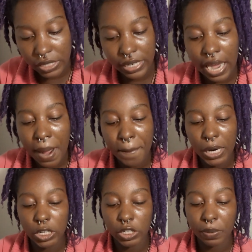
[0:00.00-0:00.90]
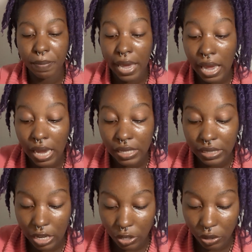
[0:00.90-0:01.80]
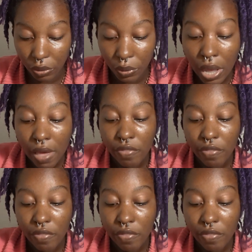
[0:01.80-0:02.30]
the cat burglar may signal